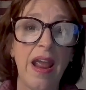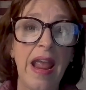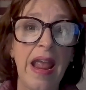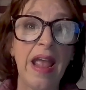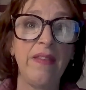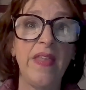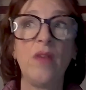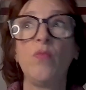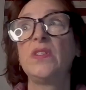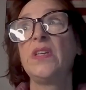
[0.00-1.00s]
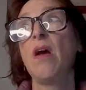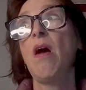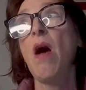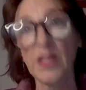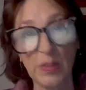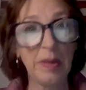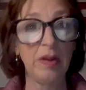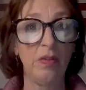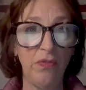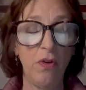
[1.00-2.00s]
and then was in a
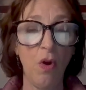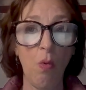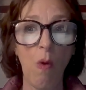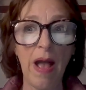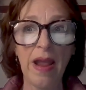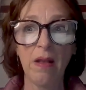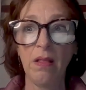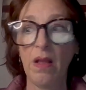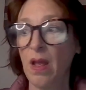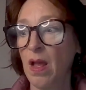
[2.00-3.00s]
hospital for a while,